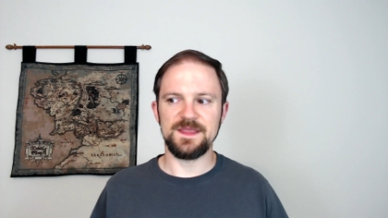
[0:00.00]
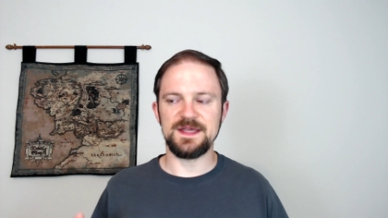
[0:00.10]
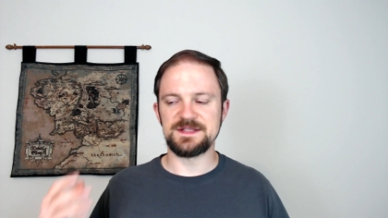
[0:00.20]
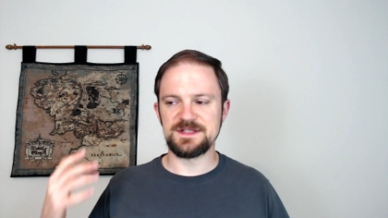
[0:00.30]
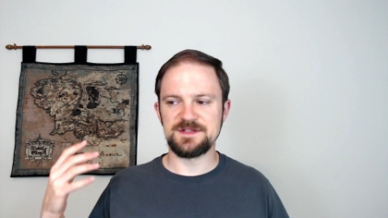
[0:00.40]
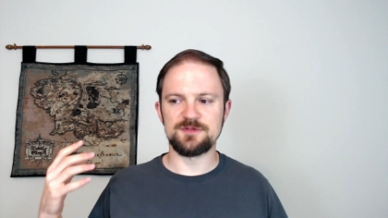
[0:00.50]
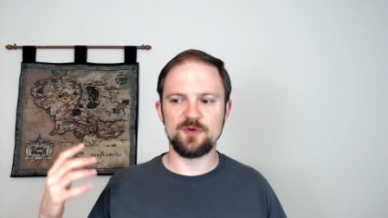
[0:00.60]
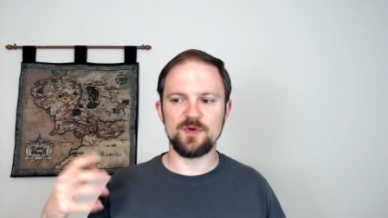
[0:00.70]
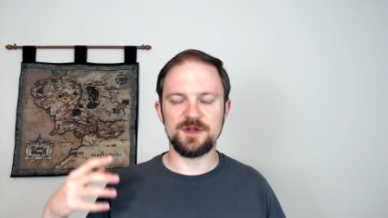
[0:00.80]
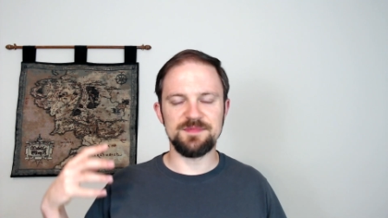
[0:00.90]
It's still
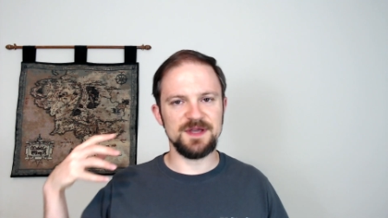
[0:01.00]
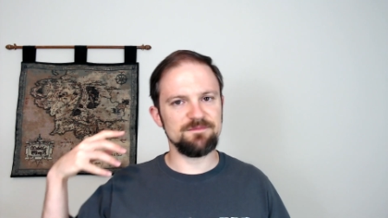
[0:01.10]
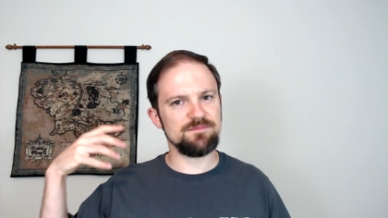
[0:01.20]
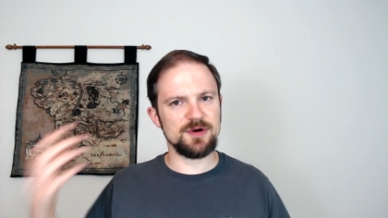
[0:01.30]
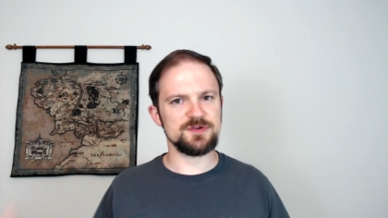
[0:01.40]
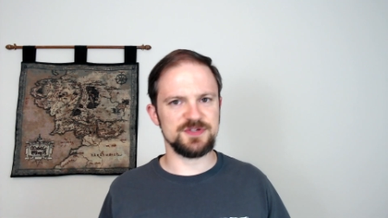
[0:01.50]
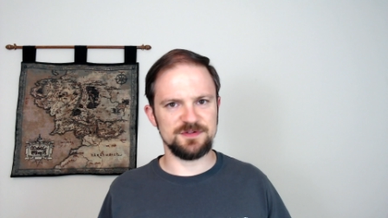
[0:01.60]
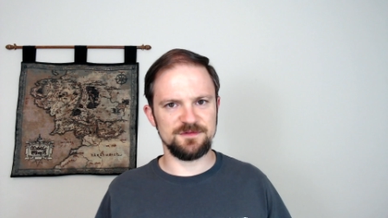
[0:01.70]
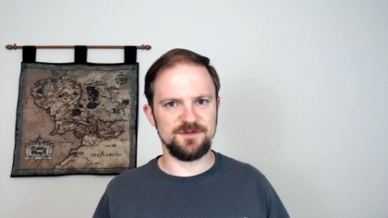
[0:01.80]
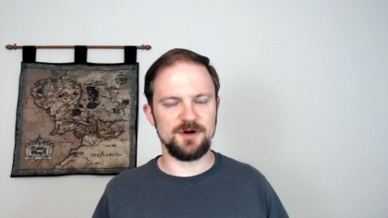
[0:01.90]
going to be a
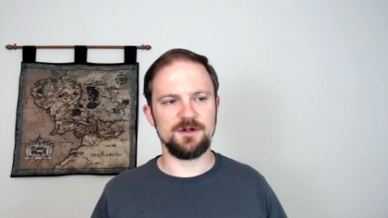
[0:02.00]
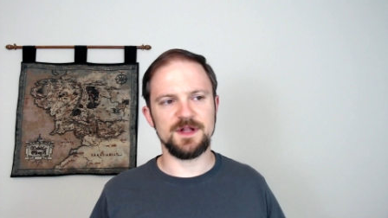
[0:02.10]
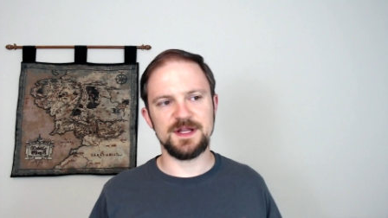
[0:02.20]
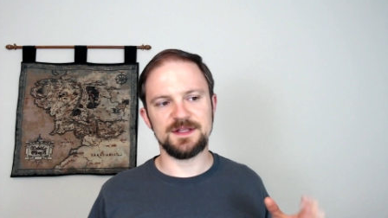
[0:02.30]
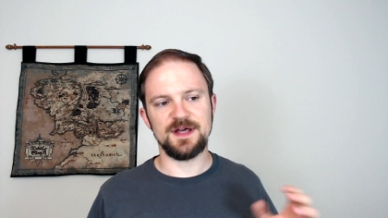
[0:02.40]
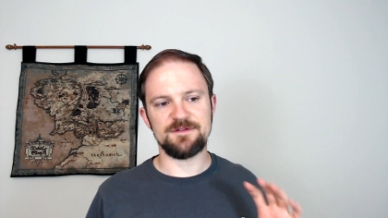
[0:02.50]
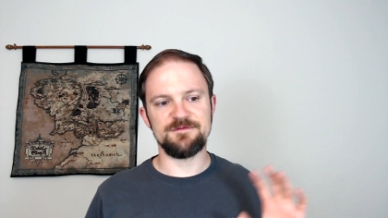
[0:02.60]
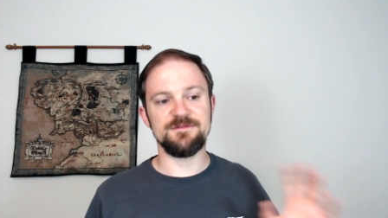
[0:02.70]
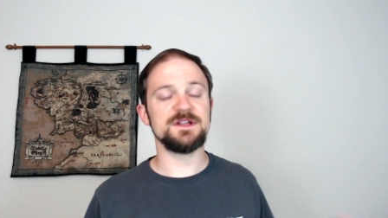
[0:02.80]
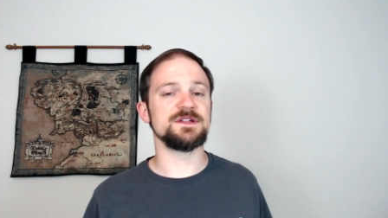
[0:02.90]
personal fall. And a lot
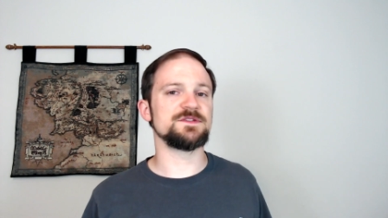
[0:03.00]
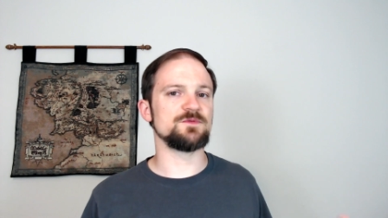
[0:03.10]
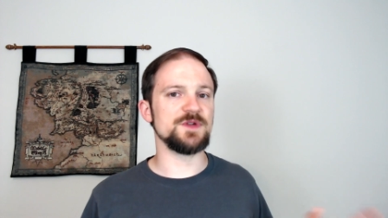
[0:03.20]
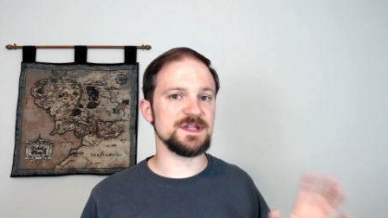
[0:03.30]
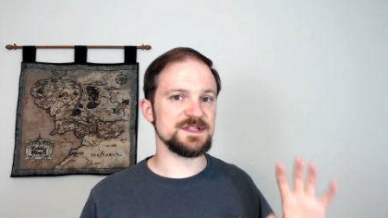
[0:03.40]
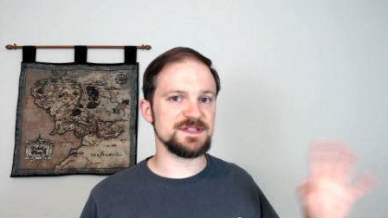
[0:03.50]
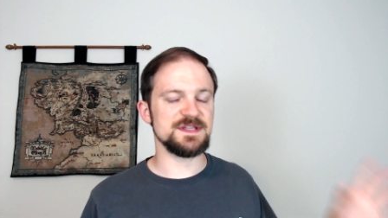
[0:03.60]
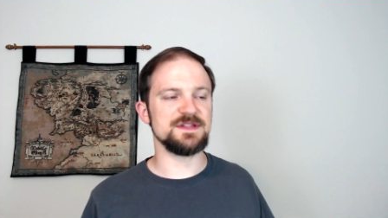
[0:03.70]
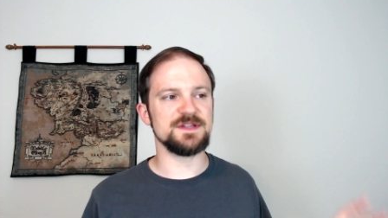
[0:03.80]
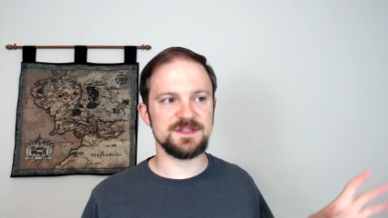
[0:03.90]
of villains, we can
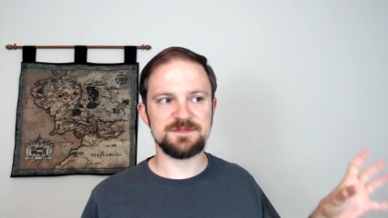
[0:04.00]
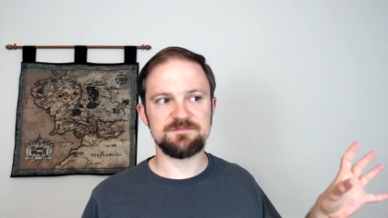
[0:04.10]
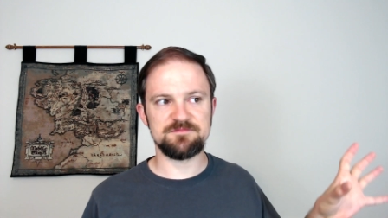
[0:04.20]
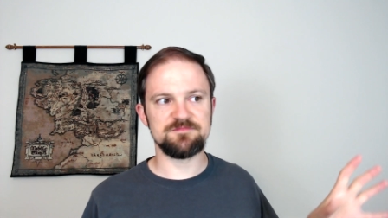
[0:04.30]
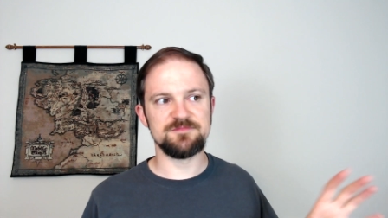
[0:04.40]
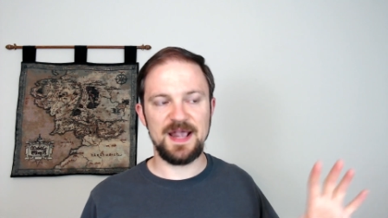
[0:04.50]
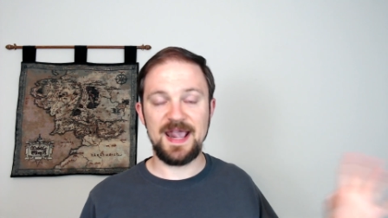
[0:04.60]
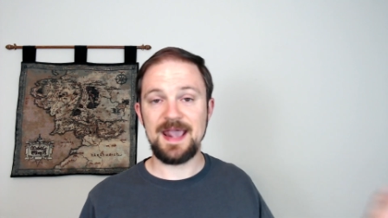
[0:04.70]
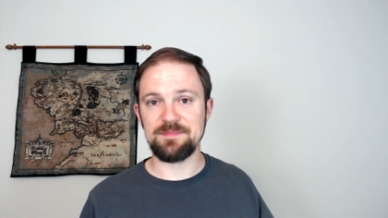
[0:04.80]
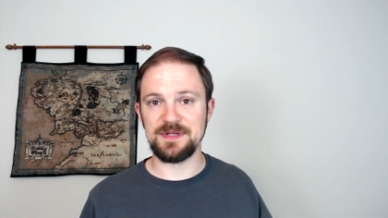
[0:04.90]
see this
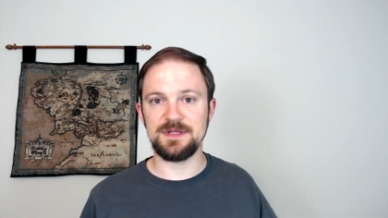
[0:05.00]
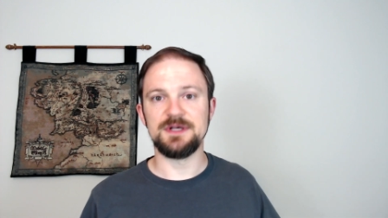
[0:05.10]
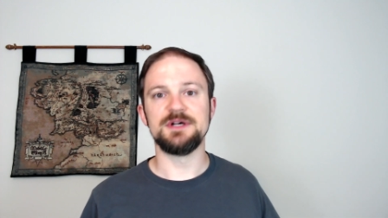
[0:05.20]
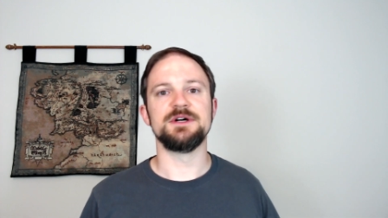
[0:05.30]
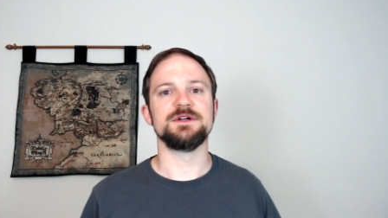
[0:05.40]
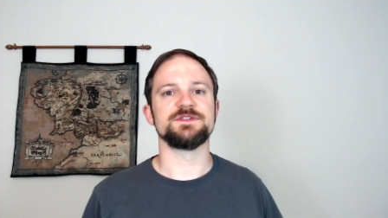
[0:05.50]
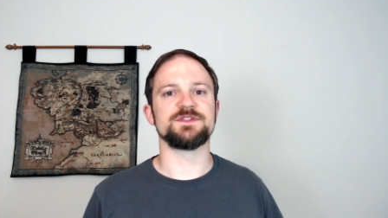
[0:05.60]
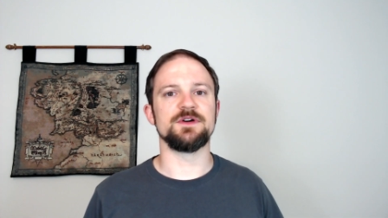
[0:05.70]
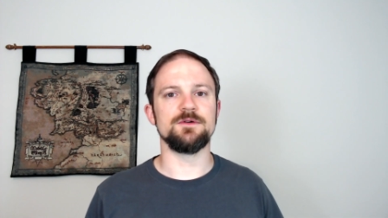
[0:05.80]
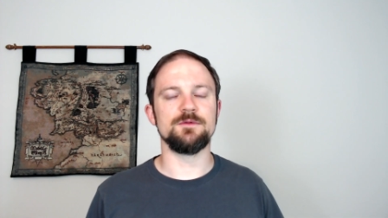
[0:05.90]
happen.
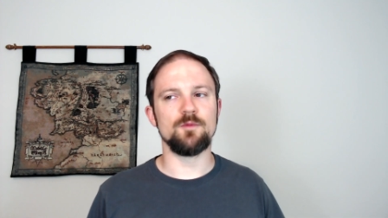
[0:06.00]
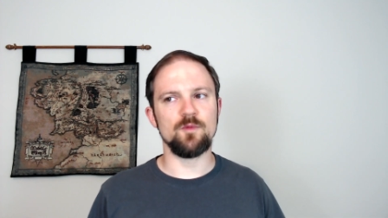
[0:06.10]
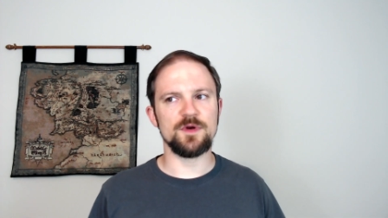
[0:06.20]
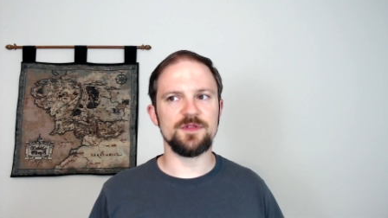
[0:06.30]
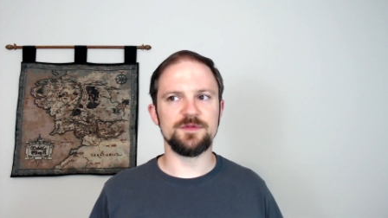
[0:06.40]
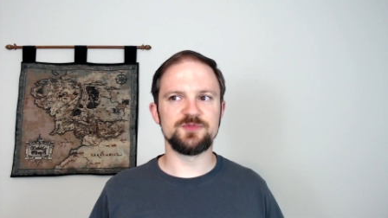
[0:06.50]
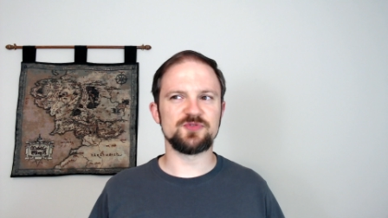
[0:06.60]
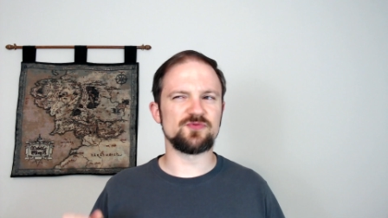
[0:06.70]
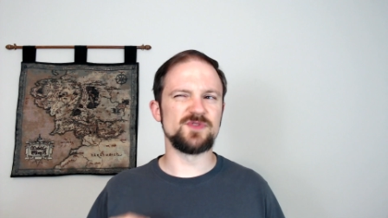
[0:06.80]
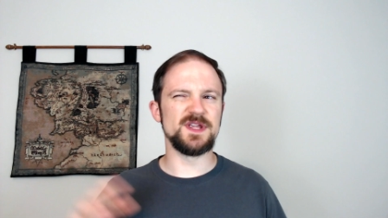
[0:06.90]
So one of the
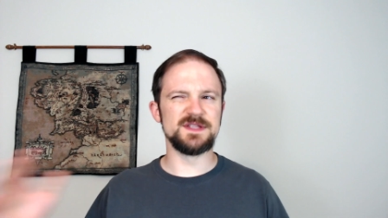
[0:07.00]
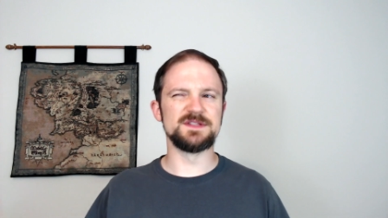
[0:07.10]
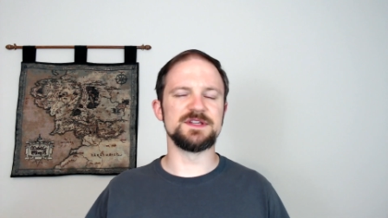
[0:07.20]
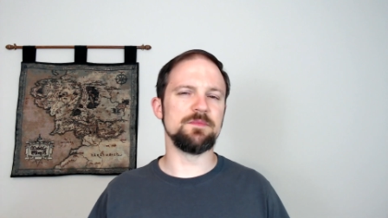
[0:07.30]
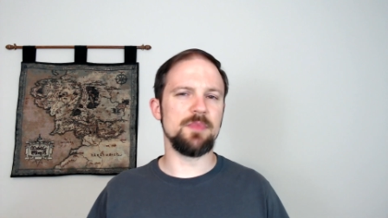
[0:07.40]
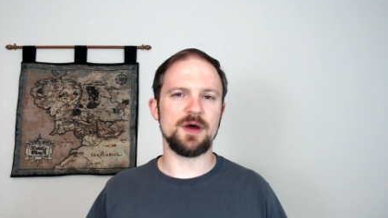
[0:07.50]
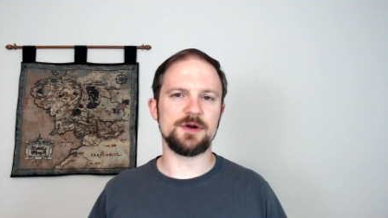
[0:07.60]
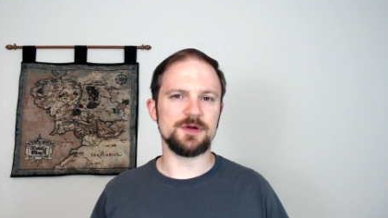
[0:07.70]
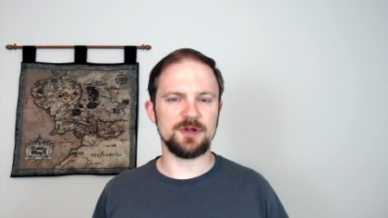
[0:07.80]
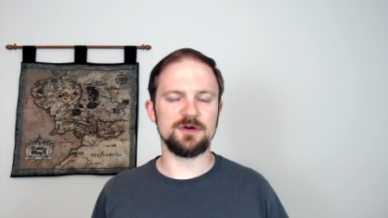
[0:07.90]
trends in
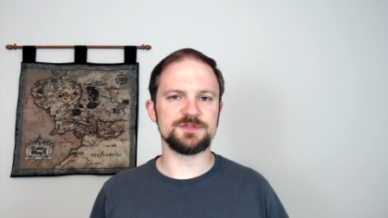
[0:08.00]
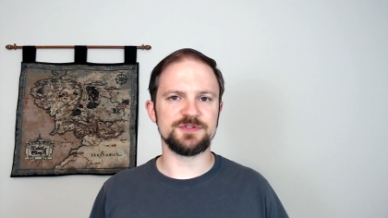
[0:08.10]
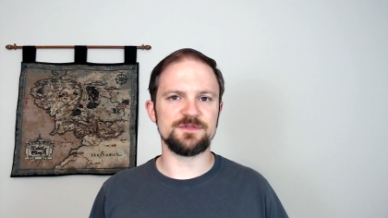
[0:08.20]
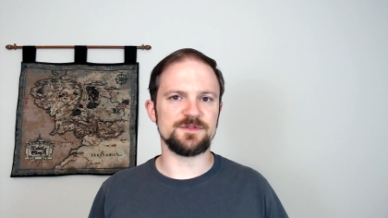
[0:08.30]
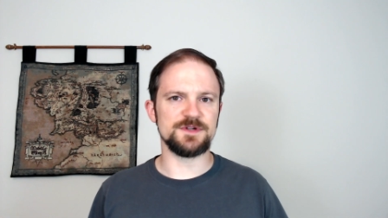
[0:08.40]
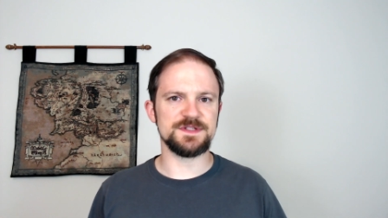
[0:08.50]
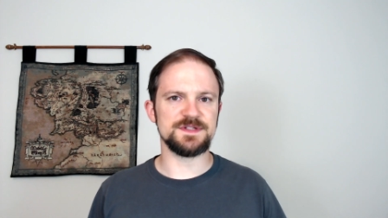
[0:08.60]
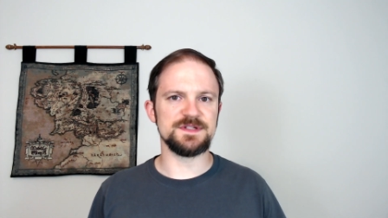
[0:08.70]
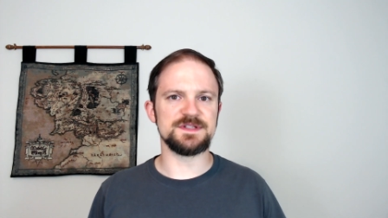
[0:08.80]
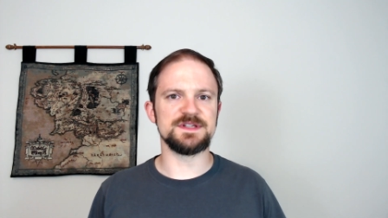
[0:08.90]
modern culture, for
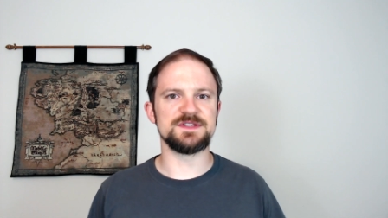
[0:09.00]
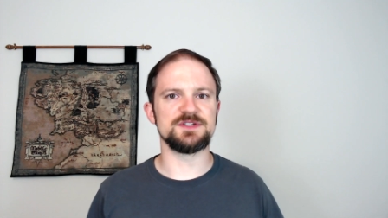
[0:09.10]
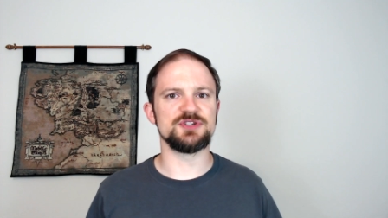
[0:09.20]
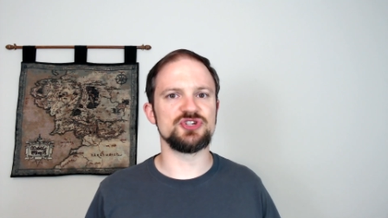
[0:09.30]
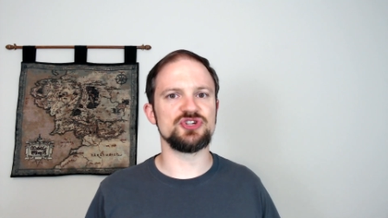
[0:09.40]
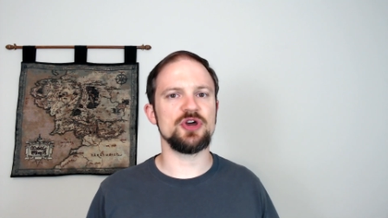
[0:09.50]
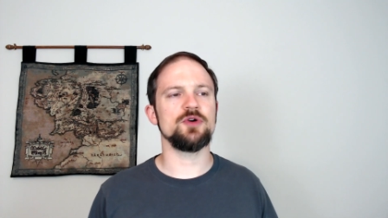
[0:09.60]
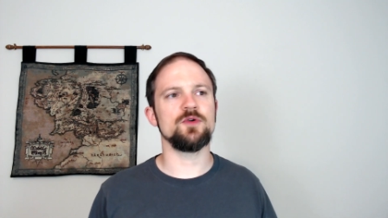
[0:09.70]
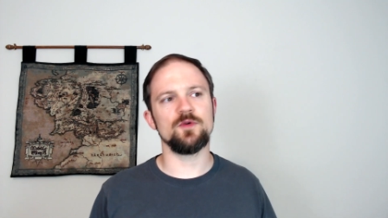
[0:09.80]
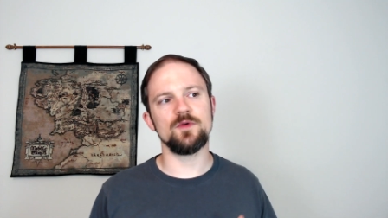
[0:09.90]
instance, is to
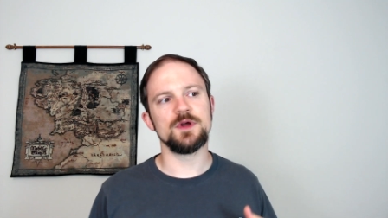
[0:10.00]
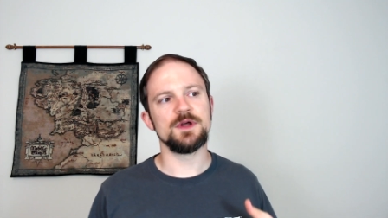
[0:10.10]
show